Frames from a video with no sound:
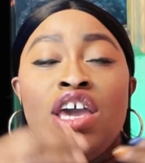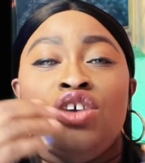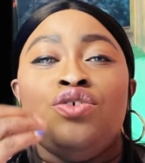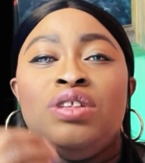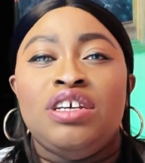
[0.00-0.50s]

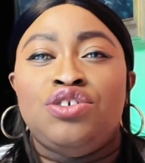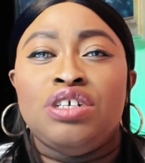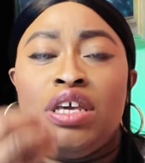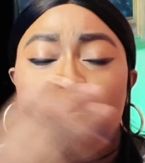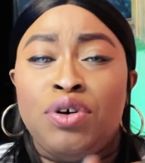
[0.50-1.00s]
you
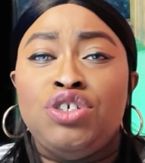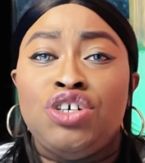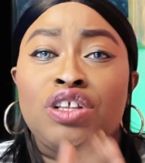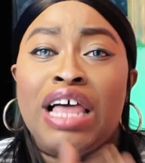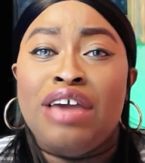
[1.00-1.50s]
literally put
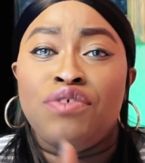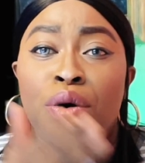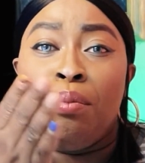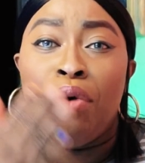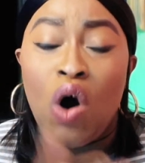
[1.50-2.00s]
your life
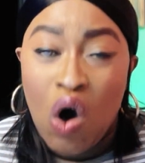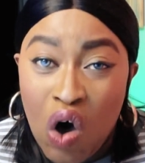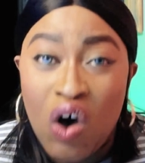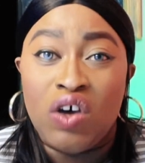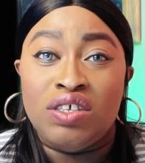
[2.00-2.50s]
on
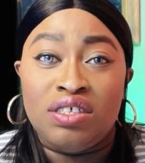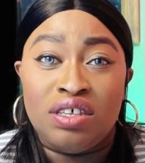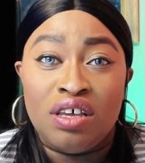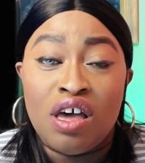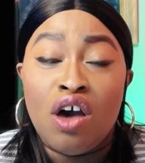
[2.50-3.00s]
pause